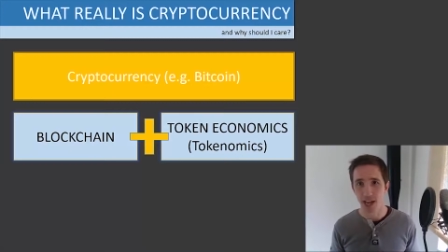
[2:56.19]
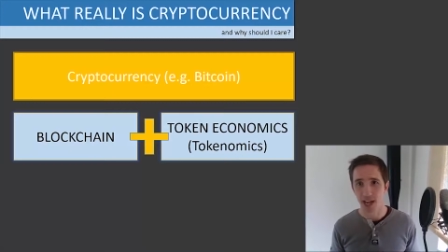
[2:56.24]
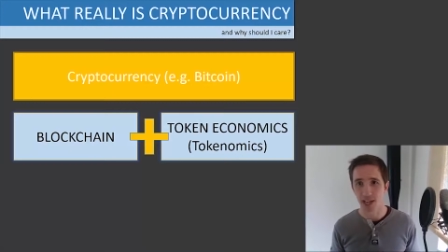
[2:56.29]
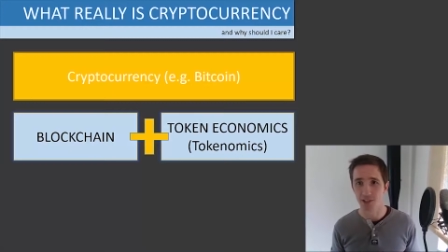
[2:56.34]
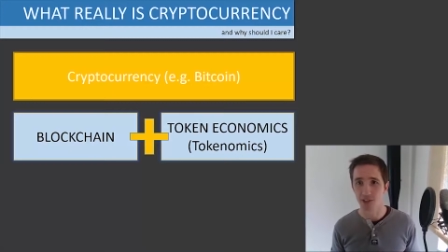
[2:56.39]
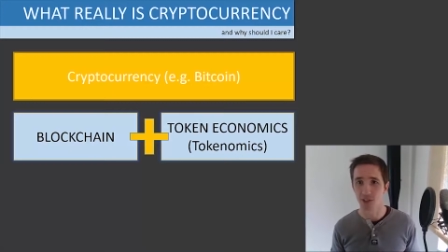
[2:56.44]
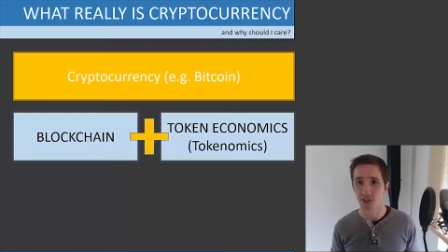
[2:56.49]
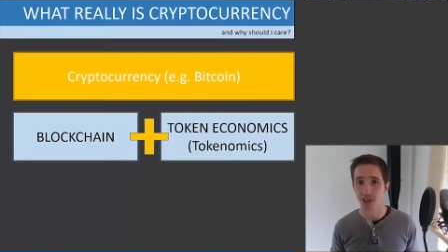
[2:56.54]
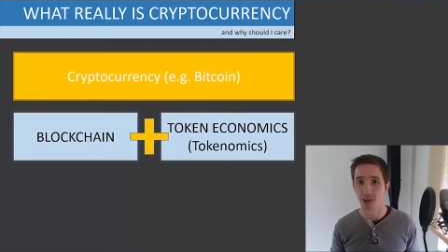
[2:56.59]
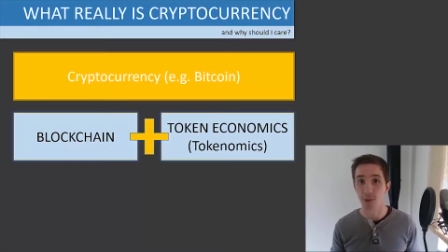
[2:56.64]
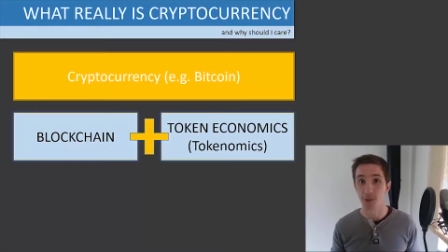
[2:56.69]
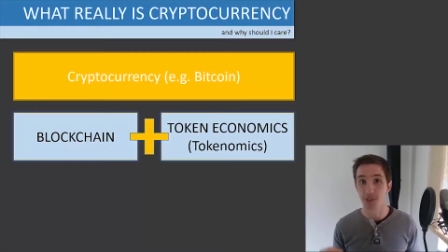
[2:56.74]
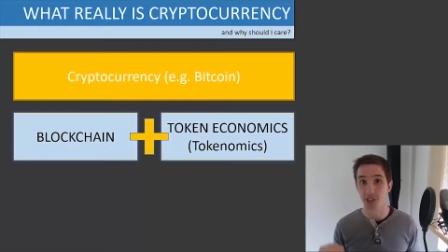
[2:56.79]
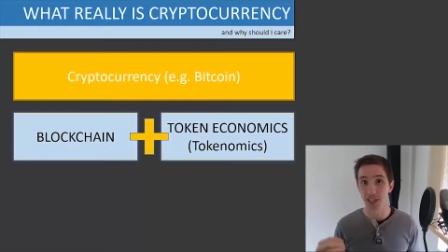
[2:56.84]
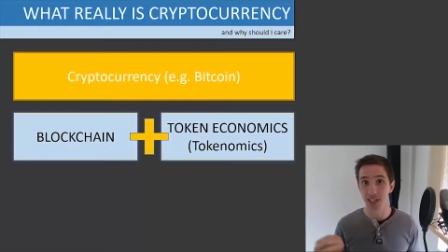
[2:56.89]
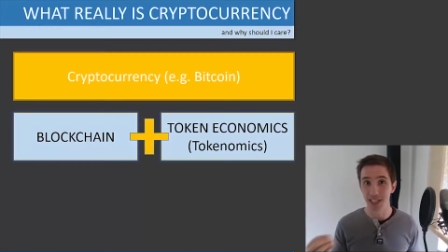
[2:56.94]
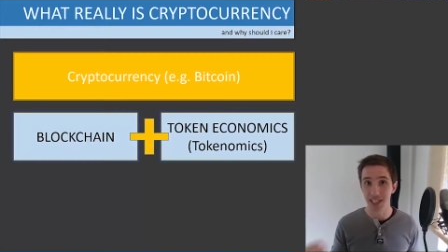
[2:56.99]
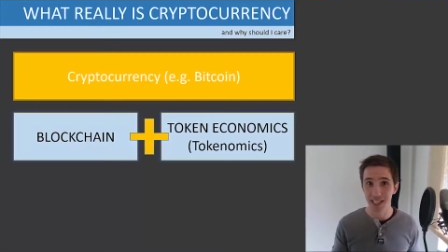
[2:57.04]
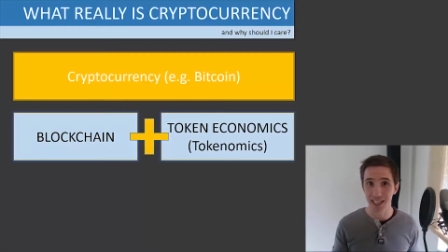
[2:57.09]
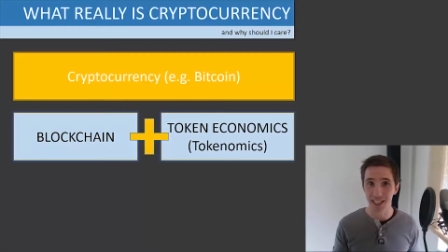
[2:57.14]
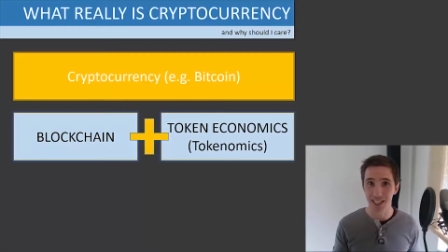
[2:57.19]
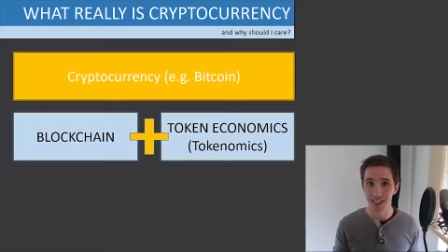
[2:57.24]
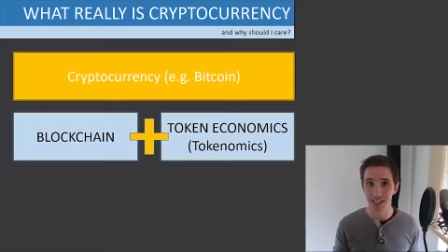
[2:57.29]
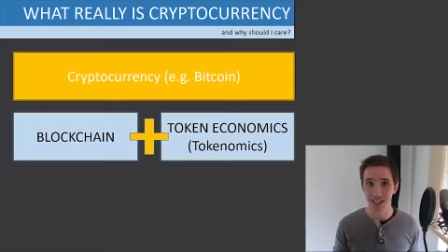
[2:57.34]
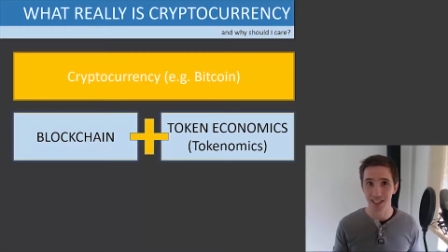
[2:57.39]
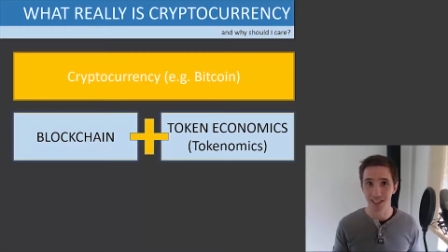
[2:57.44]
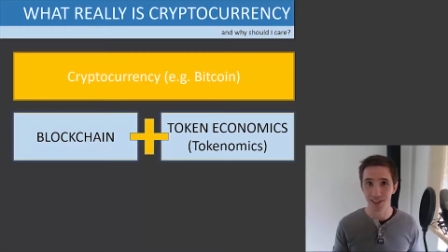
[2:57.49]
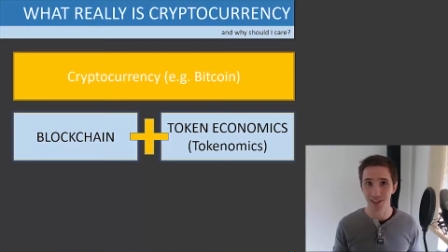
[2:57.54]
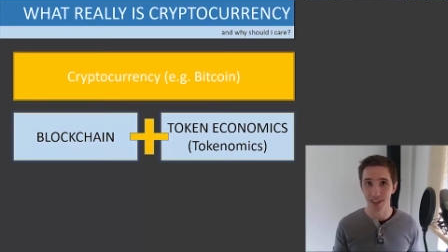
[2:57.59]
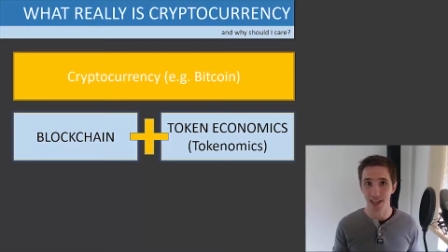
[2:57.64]
And so there was a
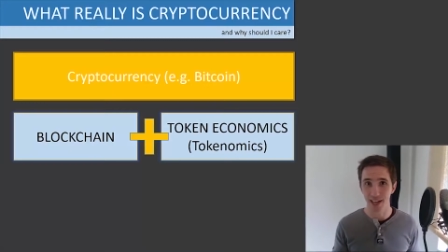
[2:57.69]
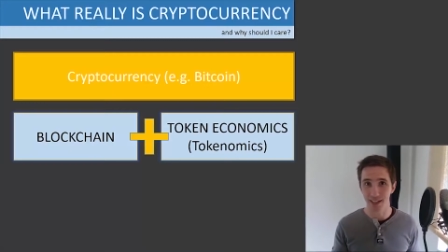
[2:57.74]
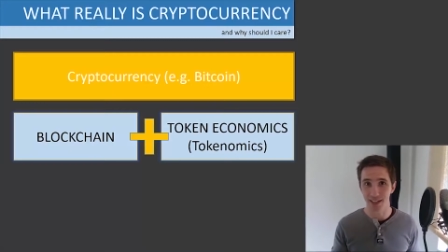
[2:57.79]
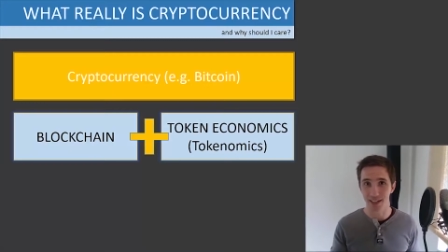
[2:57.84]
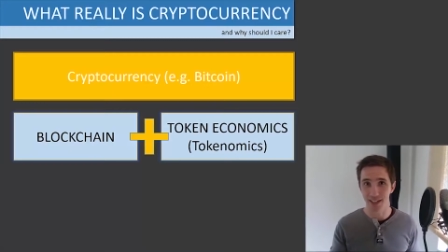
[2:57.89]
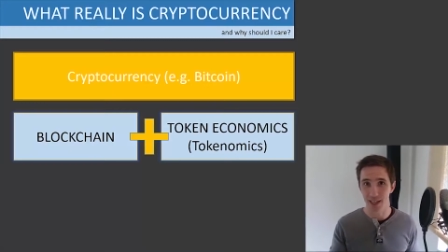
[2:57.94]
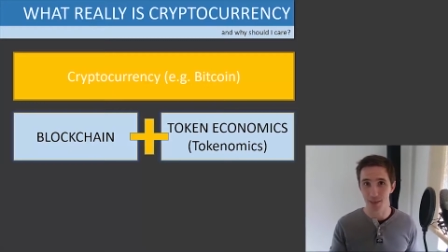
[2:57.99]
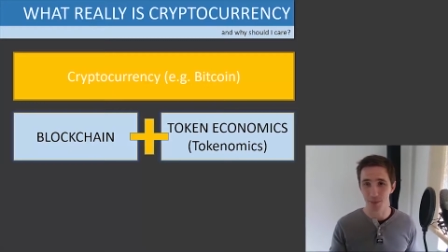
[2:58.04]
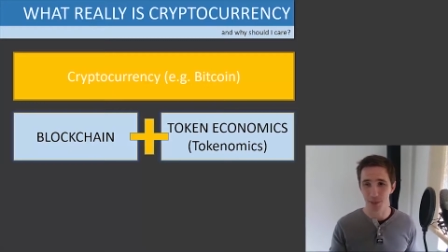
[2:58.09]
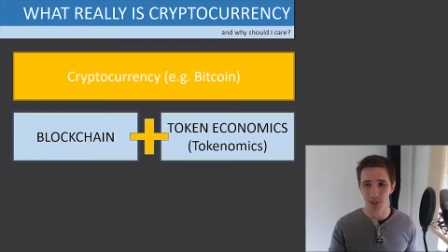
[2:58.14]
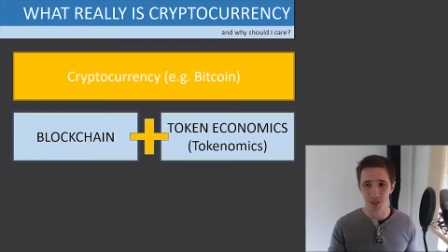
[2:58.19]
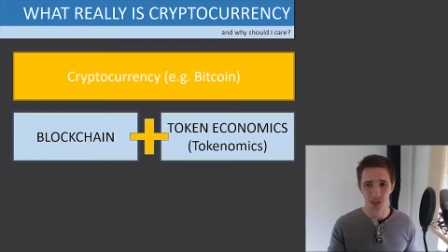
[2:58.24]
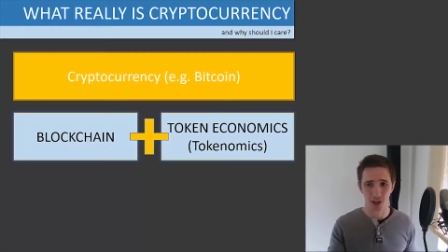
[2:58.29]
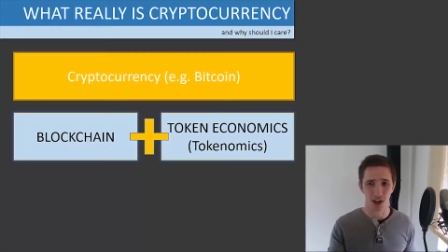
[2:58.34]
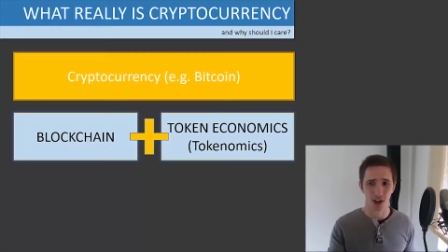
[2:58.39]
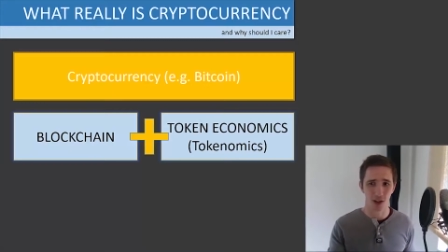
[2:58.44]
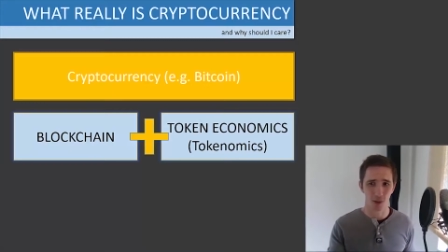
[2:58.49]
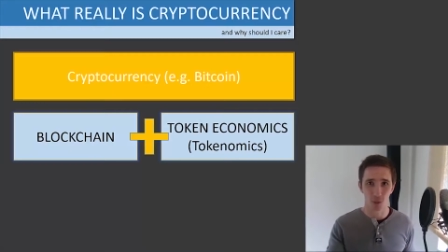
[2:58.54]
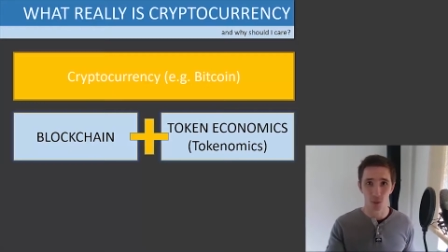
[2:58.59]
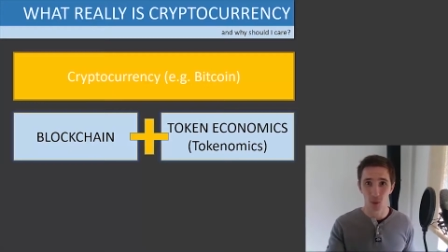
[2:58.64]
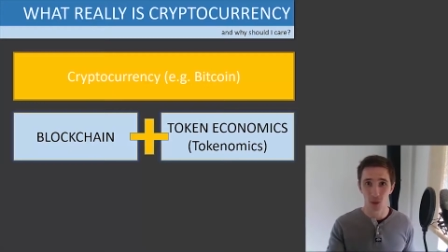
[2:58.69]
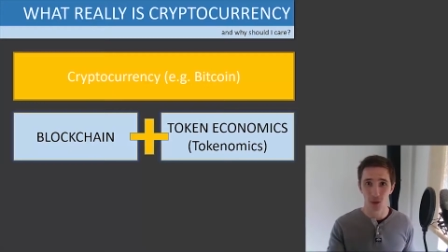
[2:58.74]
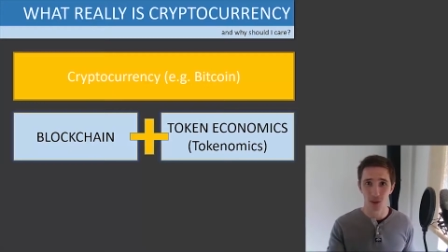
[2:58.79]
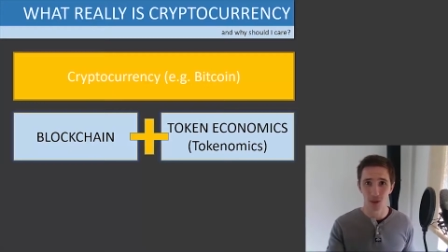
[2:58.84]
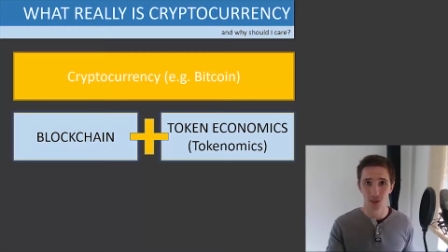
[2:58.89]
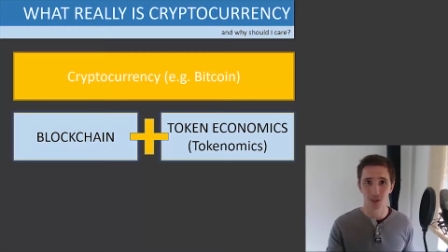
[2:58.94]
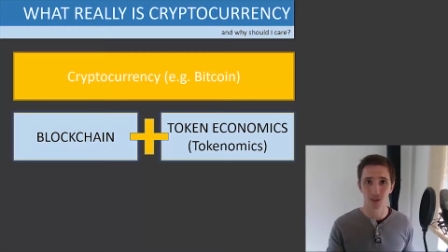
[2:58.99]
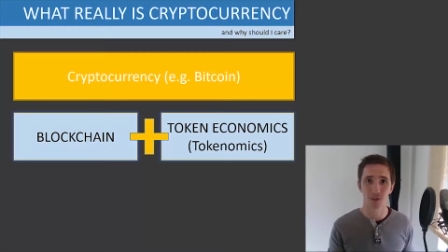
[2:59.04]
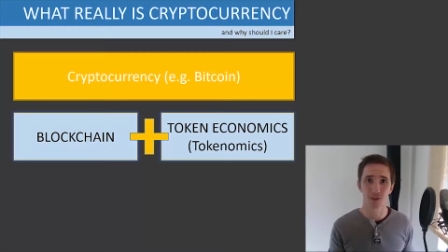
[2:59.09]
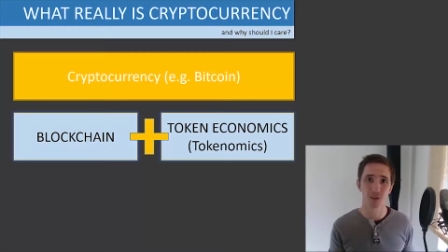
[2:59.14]
need in that deep and dark
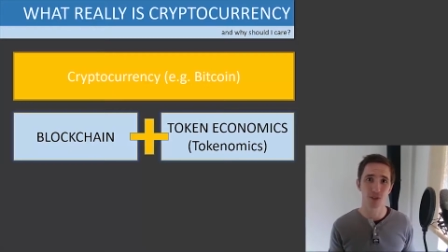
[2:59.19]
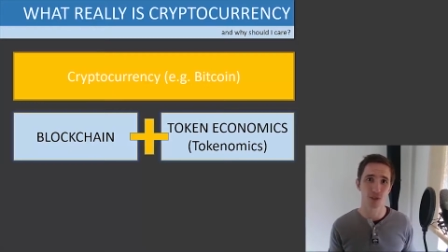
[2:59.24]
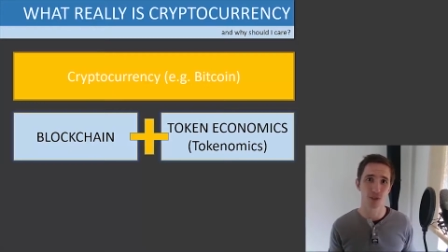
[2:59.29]
world